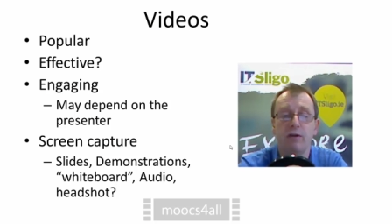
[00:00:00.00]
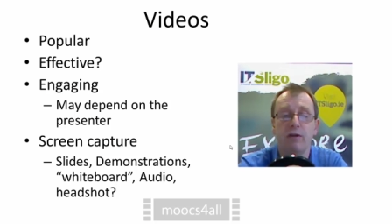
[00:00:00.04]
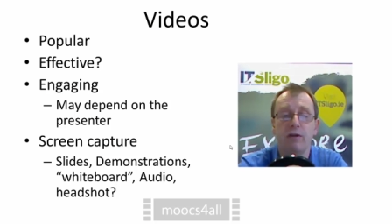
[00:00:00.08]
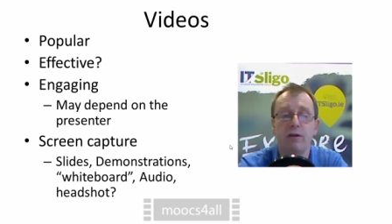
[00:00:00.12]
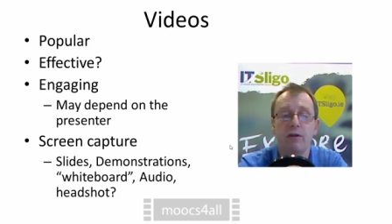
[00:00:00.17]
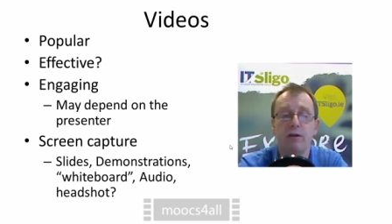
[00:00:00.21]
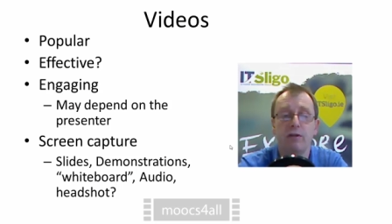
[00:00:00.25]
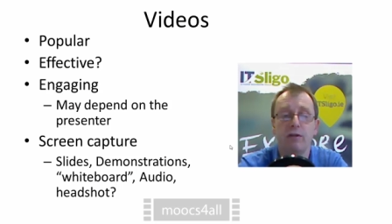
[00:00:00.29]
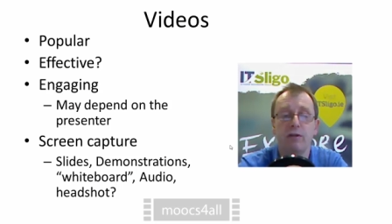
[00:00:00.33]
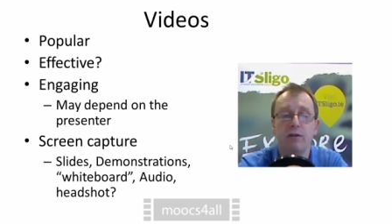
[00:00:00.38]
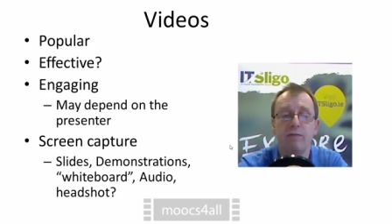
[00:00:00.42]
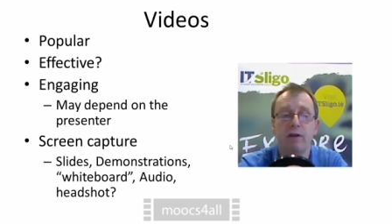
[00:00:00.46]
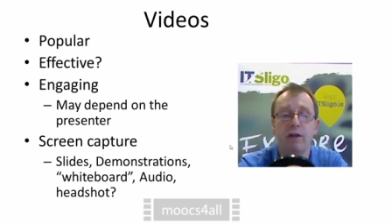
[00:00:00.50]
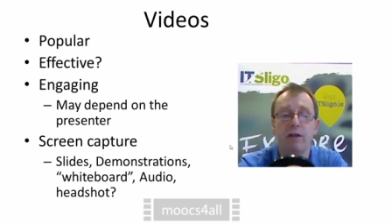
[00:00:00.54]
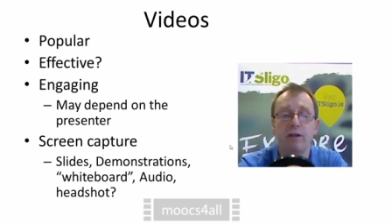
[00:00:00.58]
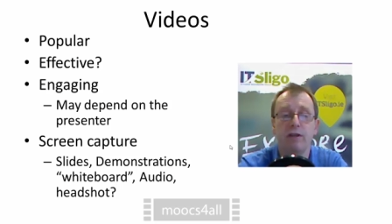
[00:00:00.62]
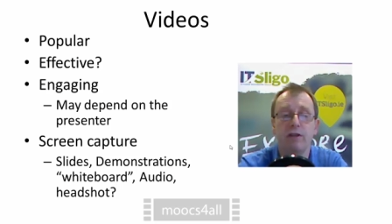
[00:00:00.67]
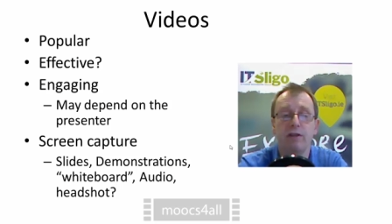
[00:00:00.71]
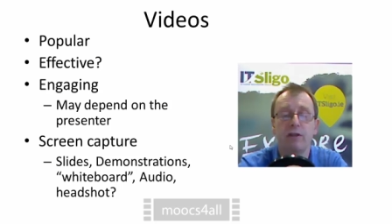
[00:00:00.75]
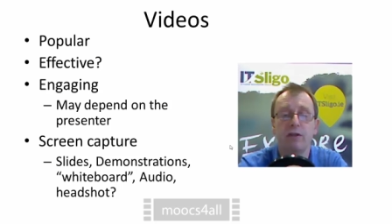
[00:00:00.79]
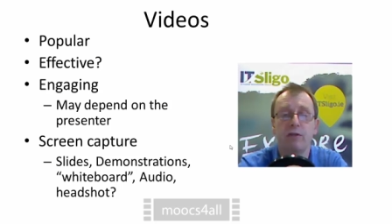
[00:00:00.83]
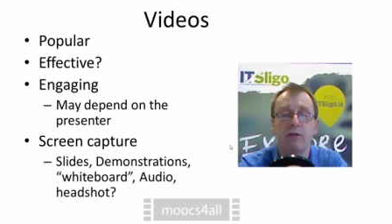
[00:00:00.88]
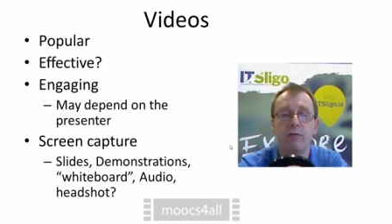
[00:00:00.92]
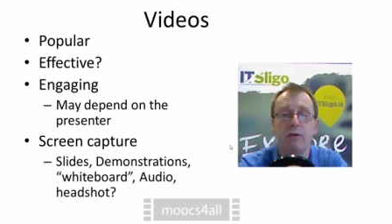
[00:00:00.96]
or your device
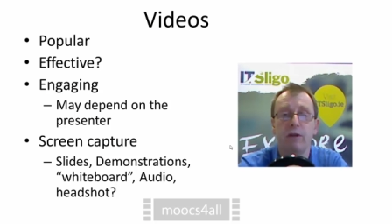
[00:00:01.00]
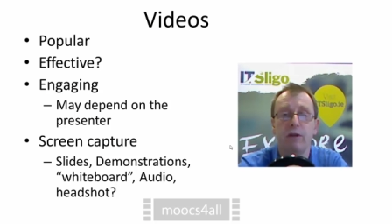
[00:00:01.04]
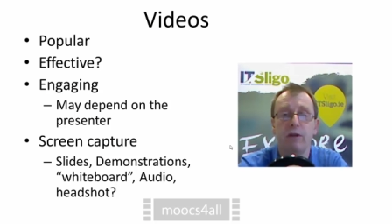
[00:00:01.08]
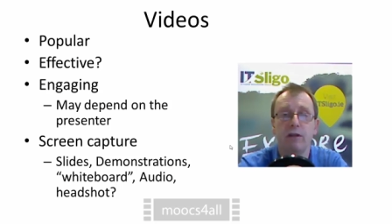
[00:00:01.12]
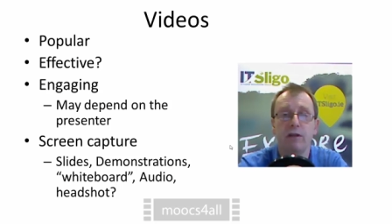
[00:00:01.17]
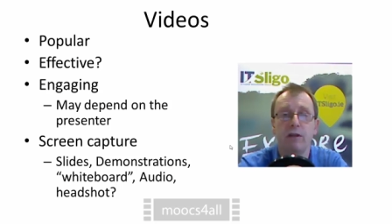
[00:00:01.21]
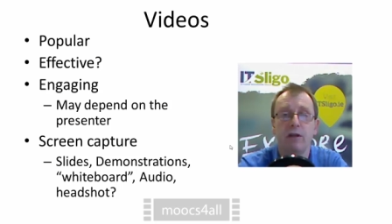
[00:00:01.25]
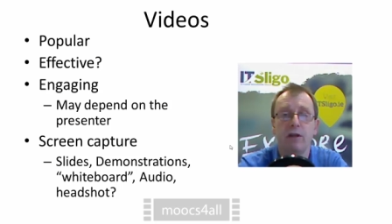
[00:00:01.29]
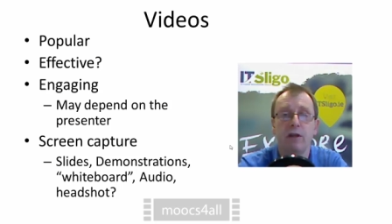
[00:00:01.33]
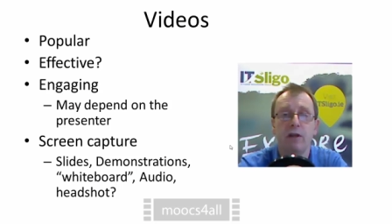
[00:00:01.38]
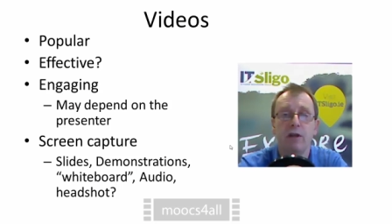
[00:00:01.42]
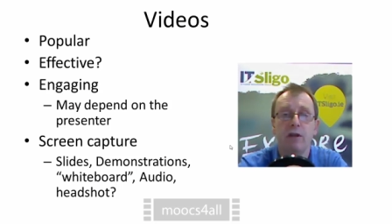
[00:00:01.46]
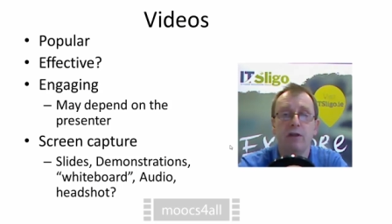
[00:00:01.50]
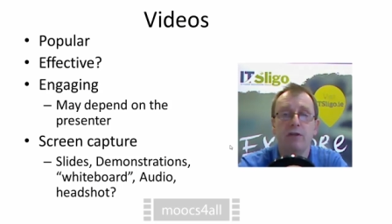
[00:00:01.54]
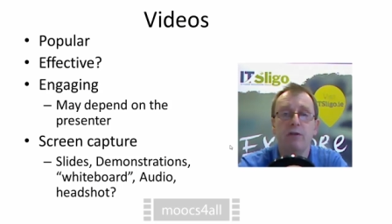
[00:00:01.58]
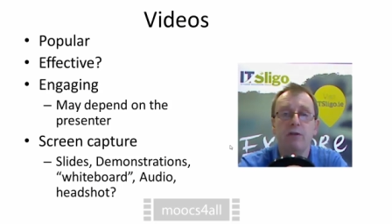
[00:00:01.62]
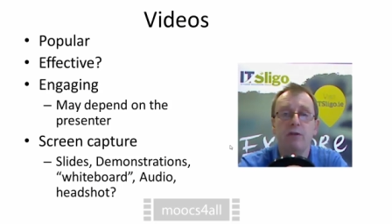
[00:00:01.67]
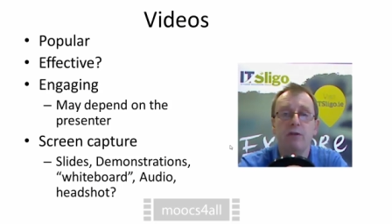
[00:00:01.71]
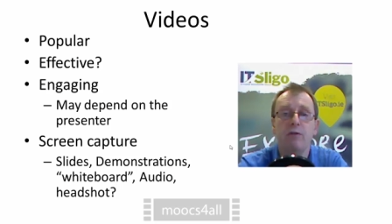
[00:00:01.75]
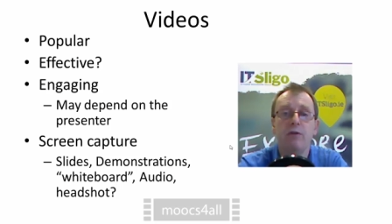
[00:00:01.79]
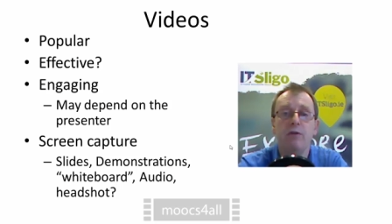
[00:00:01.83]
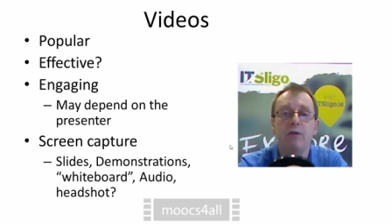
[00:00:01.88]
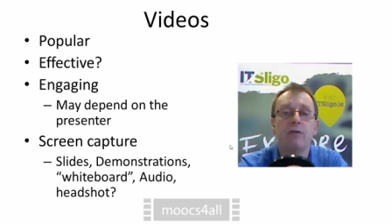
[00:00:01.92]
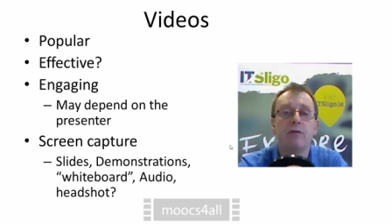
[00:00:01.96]
screen.
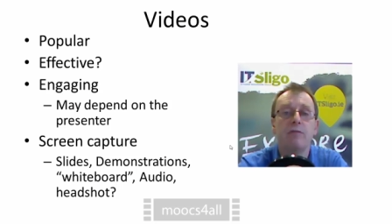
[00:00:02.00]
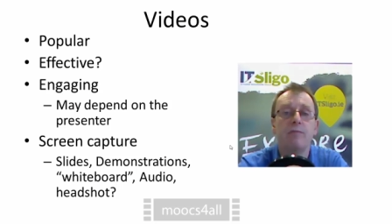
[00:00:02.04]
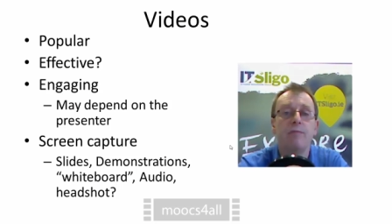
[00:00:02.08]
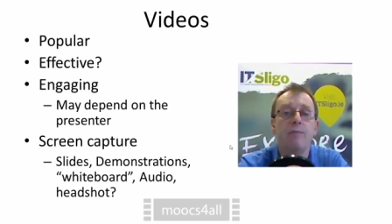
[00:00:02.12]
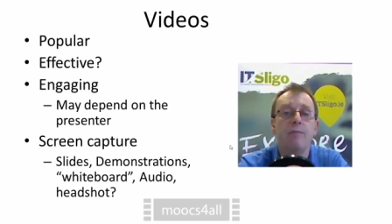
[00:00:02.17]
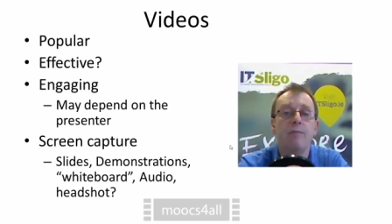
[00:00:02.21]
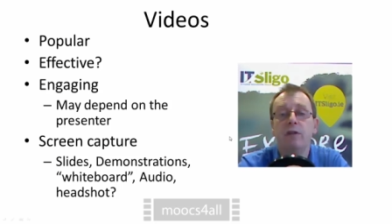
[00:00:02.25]
So you could